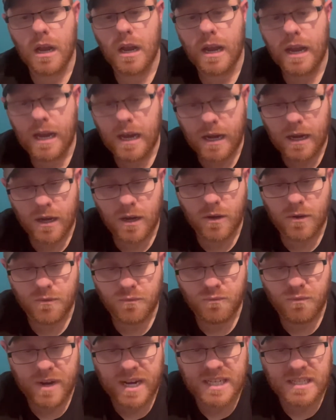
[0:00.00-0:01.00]
Uh,
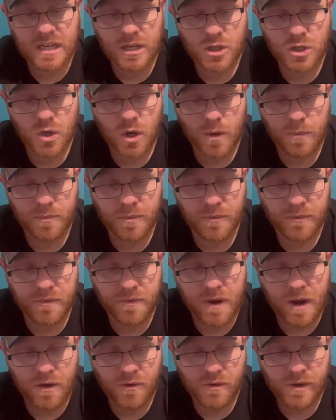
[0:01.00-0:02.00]
razor sharp from
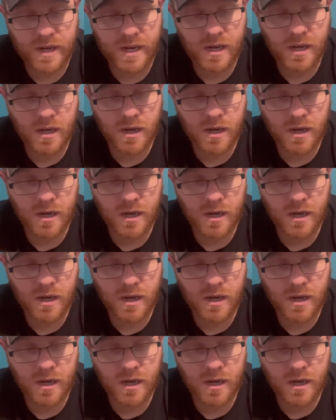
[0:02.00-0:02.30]
factory.